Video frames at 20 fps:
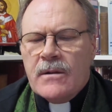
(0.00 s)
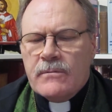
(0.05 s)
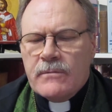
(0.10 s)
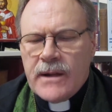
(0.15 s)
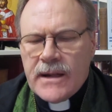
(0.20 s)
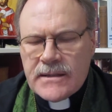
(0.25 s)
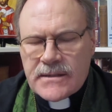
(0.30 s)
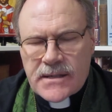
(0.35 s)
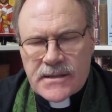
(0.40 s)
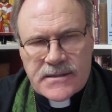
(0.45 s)

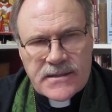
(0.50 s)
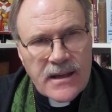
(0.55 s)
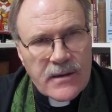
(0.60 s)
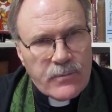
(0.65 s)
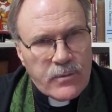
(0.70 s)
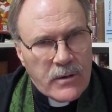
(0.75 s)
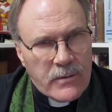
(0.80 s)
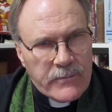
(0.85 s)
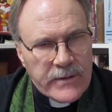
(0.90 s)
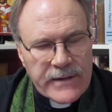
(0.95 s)
Raise us
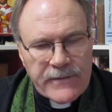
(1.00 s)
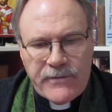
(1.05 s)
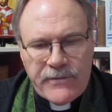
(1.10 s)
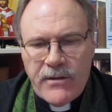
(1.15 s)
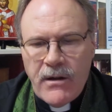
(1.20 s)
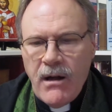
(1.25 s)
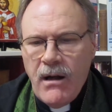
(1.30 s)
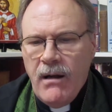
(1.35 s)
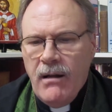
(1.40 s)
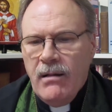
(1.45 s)
up when we
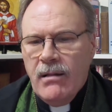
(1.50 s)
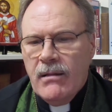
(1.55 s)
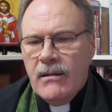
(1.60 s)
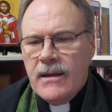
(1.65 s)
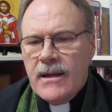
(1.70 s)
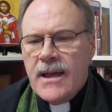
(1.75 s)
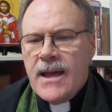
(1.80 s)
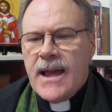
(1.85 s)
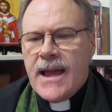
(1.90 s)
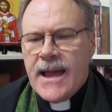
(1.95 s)
fall.
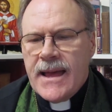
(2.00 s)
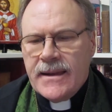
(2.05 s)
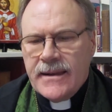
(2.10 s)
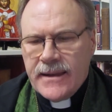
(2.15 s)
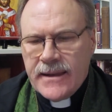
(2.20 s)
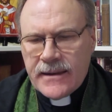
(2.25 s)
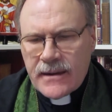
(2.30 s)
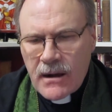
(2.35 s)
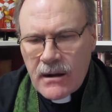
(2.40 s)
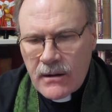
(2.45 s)
And
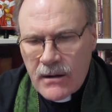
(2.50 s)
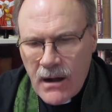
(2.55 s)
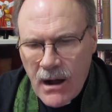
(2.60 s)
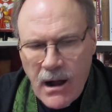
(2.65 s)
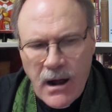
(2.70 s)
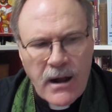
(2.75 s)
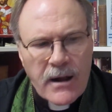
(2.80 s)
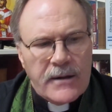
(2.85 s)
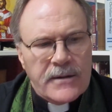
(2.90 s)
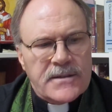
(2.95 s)
in our
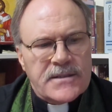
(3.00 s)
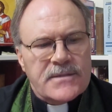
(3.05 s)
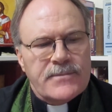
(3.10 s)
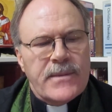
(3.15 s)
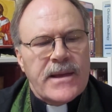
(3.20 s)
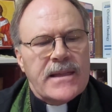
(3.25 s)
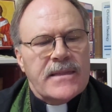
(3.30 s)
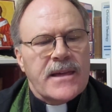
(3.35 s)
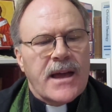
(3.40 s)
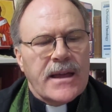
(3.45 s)
hearts
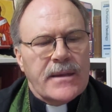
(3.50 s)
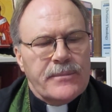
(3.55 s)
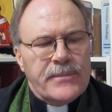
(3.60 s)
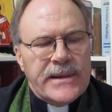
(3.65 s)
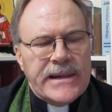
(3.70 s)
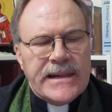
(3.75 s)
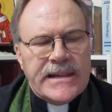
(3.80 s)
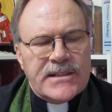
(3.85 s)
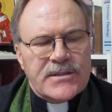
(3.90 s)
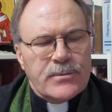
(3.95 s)
may thy
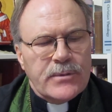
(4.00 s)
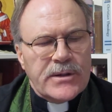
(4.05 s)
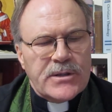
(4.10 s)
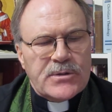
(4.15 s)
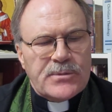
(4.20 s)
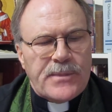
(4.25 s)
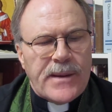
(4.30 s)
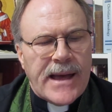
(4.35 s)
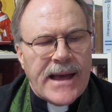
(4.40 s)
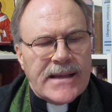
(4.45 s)
peace,
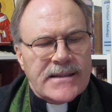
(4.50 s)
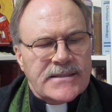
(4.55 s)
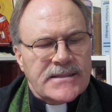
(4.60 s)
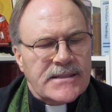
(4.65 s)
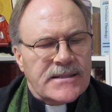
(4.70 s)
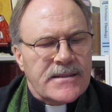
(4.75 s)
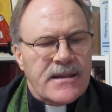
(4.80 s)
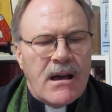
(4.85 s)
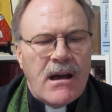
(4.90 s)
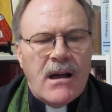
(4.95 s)
which
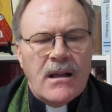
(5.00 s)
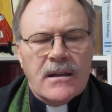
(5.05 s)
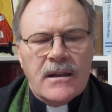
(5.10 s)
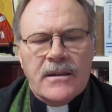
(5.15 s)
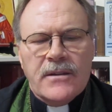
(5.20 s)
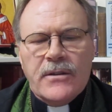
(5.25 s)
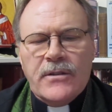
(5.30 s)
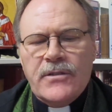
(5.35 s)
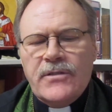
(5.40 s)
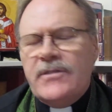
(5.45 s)
passeth all
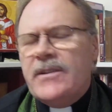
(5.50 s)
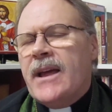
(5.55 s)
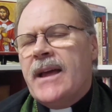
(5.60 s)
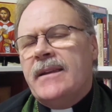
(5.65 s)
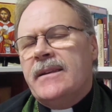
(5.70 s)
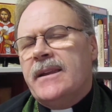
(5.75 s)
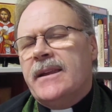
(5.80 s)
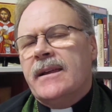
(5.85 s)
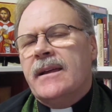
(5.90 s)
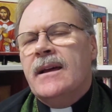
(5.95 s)

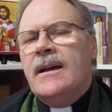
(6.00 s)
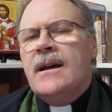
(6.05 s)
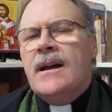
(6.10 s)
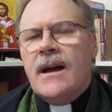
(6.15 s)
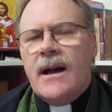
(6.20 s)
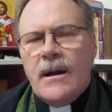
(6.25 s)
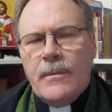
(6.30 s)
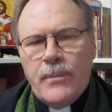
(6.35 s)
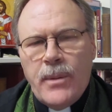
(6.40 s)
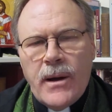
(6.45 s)
understanding,
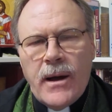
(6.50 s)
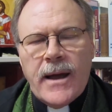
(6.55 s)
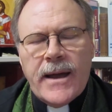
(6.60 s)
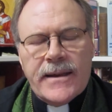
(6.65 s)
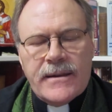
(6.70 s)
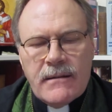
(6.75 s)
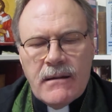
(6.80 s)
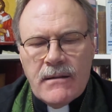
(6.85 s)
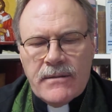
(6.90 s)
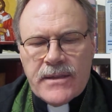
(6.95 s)

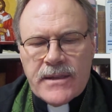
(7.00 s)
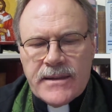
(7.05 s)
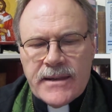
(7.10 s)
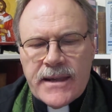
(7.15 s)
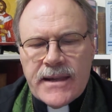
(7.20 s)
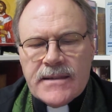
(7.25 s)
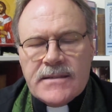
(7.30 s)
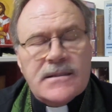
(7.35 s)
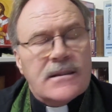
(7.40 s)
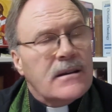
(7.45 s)
abide all the
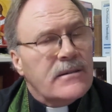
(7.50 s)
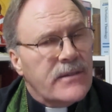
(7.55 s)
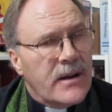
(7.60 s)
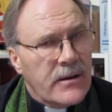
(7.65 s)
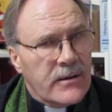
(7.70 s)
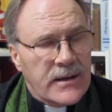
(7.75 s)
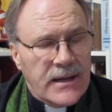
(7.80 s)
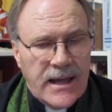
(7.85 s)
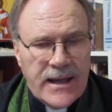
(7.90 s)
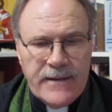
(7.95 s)
days of
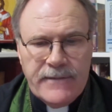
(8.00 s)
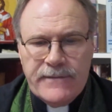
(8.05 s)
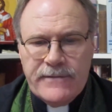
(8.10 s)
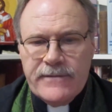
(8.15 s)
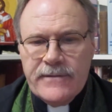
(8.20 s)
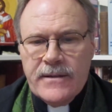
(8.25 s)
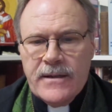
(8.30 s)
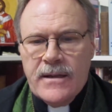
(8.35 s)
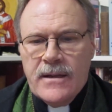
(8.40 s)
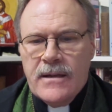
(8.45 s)
our life.
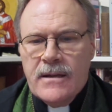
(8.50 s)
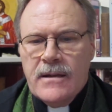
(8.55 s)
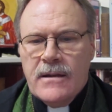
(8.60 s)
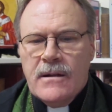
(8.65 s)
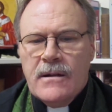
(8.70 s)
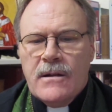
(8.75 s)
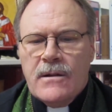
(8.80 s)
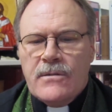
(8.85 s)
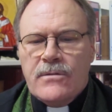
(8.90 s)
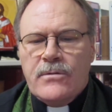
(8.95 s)

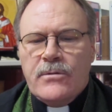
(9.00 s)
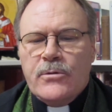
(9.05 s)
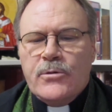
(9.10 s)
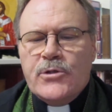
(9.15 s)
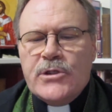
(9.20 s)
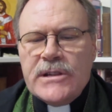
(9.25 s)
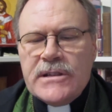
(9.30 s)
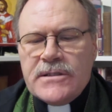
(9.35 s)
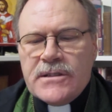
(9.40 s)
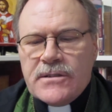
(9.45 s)
Through
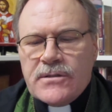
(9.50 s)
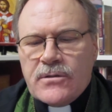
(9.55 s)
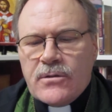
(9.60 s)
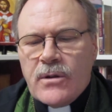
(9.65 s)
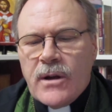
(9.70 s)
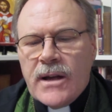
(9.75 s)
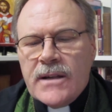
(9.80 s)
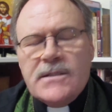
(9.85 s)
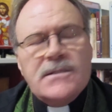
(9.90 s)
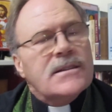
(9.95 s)
Jesus
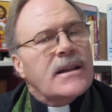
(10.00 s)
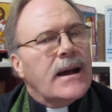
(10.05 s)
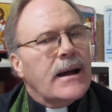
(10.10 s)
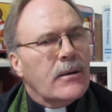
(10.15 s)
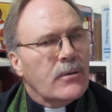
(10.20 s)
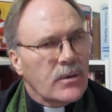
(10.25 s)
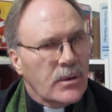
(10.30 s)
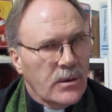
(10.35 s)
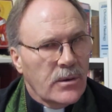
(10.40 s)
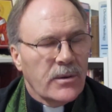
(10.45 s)
Christ
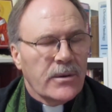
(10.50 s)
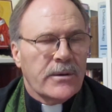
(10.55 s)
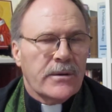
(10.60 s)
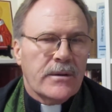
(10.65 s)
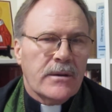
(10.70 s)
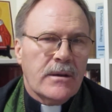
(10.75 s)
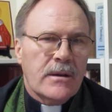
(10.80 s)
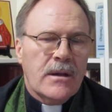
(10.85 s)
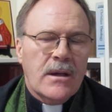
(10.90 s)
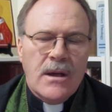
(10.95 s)
our Lord,
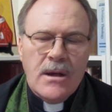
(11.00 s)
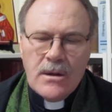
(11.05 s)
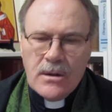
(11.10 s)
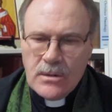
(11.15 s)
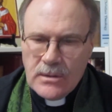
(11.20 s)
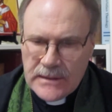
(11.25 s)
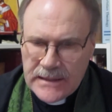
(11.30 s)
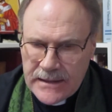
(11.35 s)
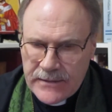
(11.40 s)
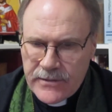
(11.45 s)
who
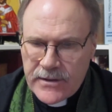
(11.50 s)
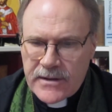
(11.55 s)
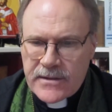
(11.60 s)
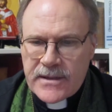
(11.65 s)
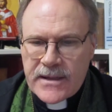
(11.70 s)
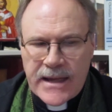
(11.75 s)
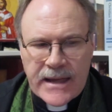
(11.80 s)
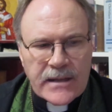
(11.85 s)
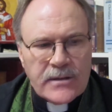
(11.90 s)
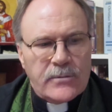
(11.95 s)

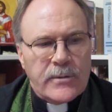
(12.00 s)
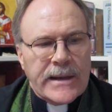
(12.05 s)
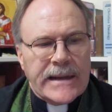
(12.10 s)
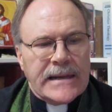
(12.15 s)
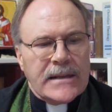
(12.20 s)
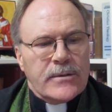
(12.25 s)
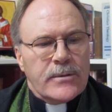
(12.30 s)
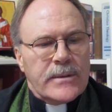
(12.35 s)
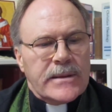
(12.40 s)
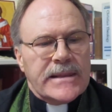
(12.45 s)
liveth and
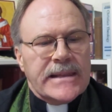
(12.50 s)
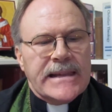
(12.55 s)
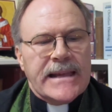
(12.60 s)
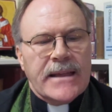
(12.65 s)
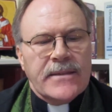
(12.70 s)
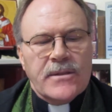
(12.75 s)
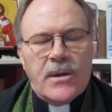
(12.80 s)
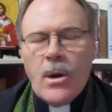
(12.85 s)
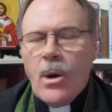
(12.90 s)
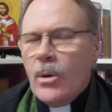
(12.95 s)
reigneth with thee
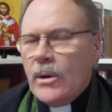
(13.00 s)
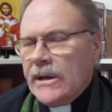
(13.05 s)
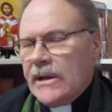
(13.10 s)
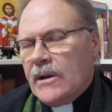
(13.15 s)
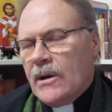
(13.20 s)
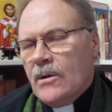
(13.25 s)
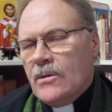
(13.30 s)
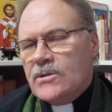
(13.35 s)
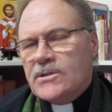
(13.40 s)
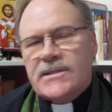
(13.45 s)
and the Holy
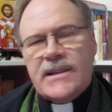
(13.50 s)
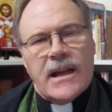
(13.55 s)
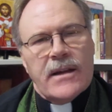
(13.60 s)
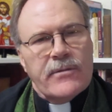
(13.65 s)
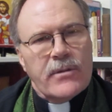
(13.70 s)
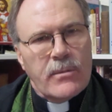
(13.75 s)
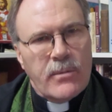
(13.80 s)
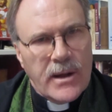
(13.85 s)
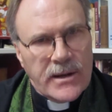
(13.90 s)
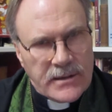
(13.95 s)
Ghost,
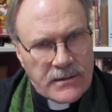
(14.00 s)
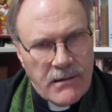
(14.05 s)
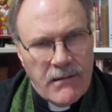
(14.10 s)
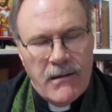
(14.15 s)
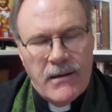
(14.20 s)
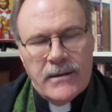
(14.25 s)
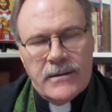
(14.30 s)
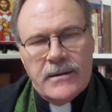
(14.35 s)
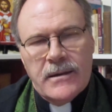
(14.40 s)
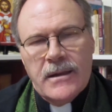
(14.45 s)
ever one
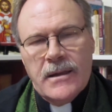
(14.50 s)
God,